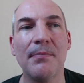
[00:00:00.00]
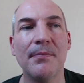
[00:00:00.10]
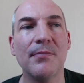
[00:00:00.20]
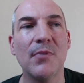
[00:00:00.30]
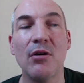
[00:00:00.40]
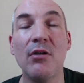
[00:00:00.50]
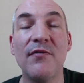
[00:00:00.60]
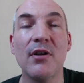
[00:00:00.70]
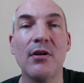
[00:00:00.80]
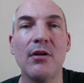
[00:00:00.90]
you'll
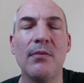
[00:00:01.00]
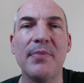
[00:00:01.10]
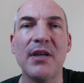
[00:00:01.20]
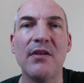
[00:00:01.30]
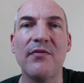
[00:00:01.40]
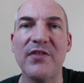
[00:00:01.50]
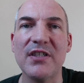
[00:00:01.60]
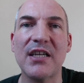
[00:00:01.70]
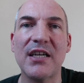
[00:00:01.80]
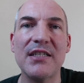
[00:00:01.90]
often not be
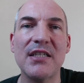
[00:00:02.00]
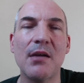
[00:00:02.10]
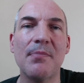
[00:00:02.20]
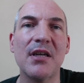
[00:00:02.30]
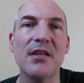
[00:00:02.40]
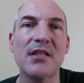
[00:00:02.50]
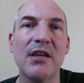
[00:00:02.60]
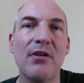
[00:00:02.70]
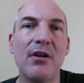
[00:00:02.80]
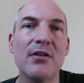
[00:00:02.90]
physically sick because there
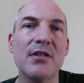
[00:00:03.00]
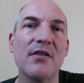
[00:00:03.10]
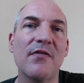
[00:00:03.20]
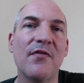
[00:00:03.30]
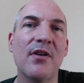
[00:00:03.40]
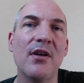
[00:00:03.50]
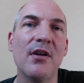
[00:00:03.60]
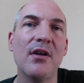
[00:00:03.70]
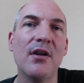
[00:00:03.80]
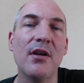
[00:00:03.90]
are
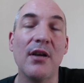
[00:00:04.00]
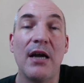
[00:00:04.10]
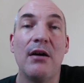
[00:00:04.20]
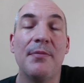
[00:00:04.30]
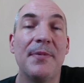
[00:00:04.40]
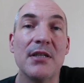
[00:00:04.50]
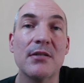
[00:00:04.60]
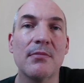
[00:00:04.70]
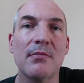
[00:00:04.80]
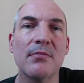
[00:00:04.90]
there's
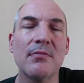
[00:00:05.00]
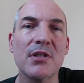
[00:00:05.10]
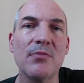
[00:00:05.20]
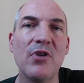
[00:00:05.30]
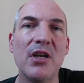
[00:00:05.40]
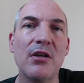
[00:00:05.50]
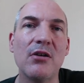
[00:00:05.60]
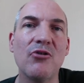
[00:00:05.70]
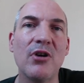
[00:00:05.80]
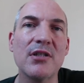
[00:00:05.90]
some really good
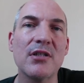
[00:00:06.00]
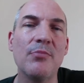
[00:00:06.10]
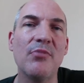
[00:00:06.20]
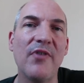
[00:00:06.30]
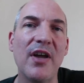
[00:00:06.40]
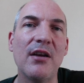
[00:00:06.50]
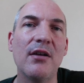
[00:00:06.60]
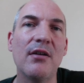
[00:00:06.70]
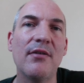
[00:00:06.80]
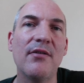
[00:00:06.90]
drugs to prevent
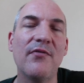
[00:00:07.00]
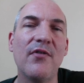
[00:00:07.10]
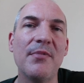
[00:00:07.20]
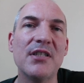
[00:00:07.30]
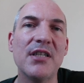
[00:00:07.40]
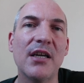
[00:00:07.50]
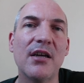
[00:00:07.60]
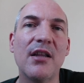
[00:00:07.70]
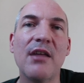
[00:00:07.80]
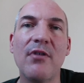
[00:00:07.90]
vomiting,
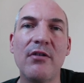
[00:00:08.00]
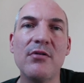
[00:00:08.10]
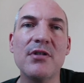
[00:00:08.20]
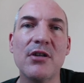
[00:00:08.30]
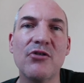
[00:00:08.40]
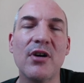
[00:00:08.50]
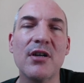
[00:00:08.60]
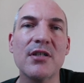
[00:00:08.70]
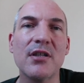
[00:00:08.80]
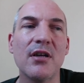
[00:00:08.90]
and there are also drugs
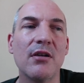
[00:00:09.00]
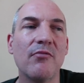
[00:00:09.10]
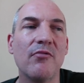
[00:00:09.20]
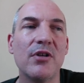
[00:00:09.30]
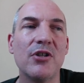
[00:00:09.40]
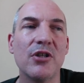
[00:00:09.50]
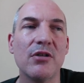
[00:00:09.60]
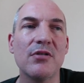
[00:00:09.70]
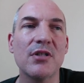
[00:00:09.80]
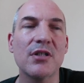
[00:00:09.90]
that
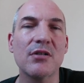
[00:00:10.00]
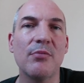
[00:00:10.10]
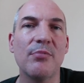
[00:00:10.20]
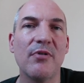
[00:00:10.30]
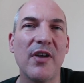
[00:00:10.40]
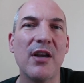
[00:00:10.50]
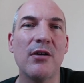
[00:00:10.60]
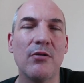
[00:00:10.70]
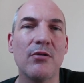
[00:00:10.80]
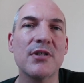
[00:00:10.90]
reduce or prevent
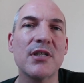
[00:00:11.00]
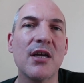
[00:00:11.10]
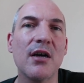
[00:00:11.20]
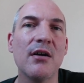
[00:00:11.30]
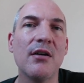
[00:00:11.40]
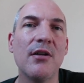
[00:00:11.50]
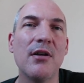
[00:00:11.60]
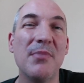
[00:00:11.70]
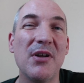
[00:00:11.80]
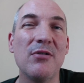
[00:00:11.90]
nausea,
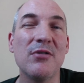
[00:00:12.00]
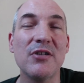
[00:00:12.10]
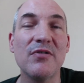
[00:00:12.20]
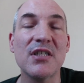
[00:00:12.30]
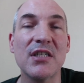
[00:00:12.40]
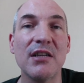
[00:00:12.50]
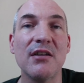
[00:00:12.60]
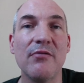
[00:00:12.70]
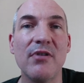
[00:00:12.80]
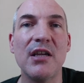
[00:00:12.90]
but nausea is still a
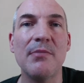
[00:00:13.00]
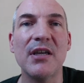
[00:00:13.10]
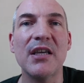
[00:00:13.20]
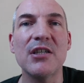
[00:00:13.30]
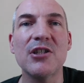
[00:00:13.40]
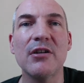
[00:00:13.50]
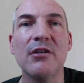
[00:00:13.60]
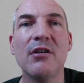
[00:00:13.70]
really big issue,